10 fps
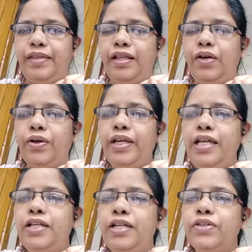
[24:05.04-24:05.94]
Okay,
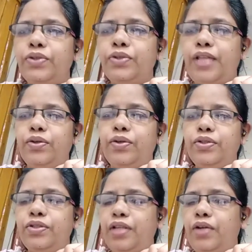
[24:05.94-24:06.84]
so they go to
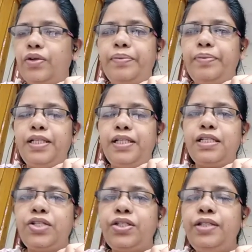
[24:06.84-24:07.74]
the local police
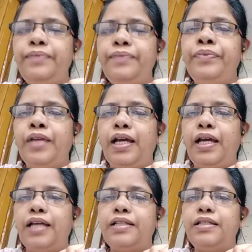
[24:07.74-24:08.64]
station,
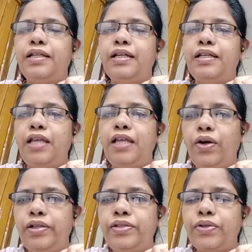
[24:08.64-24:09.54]
and they
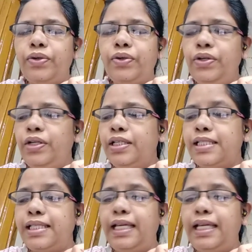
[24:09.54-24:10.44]
also
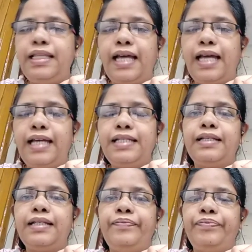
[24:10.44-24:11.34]
see that
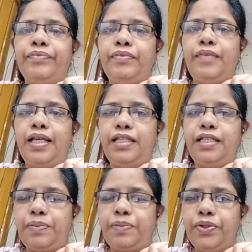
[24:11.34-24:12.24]
their
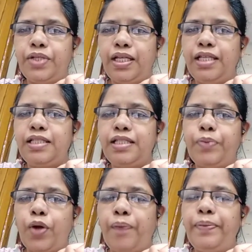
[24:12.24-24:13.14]
dispute is
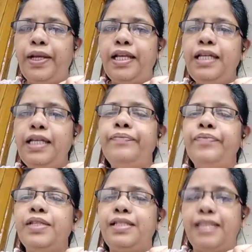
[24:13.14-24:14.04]
properly
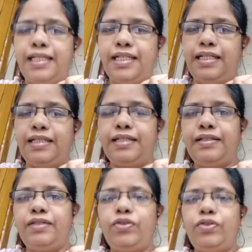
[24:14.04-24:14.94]
settled,
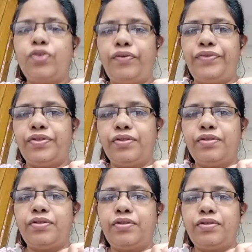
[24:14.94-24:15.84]
those
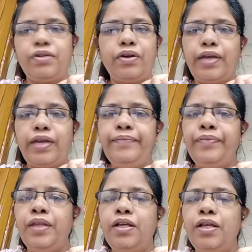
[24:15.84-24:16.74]
officers. Okay,
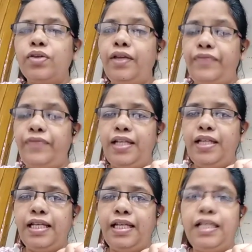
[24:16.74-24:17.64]
so if there is
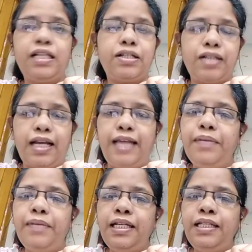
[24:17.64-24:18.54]
any crime
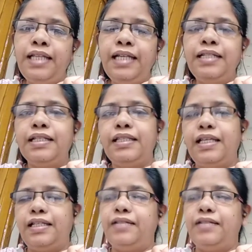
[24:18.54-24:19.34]
done in that, then